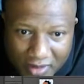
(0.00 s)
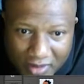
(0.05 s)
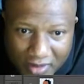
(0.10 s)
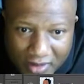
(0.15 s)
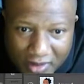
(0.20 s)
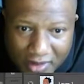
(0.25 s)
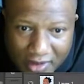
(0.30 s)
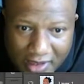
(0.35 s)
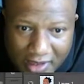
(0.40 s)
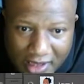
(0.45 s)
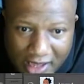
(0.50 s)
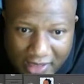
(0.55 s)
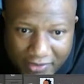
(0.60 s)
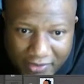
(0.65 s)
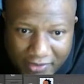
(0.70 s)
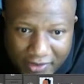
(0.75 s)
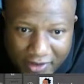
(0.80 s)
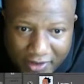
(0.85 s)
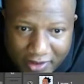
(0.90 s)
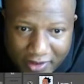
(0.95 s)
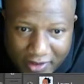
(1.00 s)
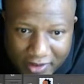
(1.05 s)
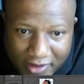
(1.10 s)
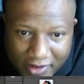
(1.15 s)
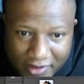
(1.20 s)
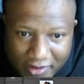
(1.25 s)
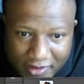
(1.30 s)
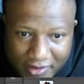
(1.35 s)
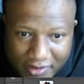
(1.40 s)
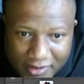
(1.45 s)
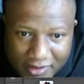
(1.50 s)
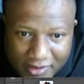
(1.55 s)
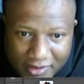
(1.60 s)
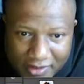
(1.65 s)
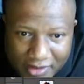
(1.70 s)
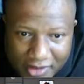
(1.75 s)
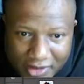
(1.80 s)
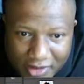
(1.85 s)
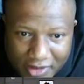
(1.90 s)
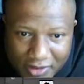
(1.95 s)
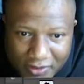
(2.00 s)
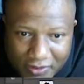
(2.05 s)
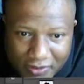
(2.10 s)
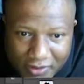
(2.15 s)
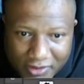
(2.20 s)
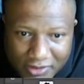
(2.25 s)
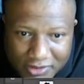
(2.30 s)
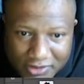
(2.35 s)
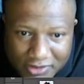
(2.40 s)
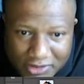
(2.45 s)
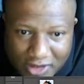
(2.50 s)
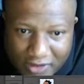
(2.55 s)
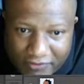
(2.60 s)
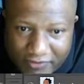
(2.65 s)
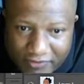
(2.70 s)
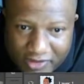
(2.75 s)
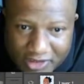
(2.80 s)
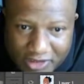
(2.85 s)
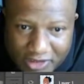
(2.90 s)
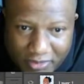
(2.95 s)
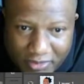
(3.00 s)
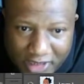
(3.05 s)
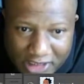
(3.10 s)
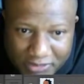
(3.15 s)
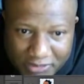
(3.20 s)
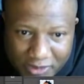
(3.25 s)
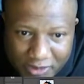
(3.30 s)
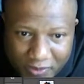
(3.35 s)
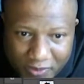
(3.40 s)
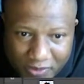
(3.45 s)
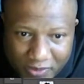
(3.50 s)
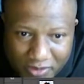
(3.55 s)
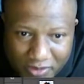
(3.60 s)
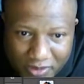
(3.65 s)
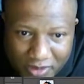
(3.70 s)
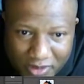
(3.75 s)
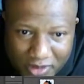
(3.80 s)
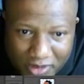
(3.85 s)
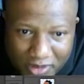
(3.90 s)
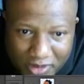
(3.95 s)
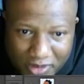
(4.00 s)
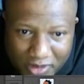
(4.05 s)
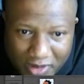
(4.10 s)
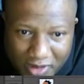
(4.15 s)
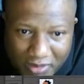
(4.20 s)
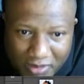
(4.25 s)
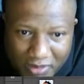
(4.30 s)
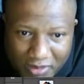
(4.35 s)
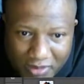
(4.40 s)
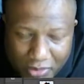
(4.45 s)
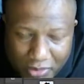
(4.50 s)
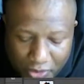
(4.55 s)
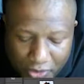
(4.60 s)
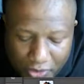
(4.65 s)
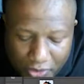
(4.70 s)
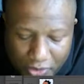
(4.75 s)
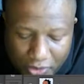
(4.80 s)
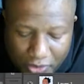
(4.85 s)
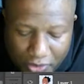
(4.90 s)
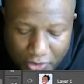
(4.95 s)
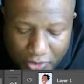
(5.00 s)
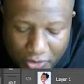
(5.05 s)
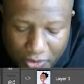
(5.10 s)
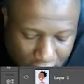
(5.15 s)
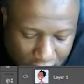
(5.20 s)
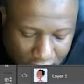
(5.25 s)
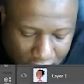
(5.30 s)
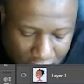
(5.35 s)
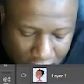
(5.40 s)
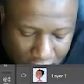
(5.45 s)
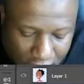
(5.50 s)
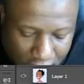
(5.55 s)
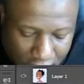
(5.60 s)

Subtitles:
I think the good Lord saw fit to bless me with beautiful daughters because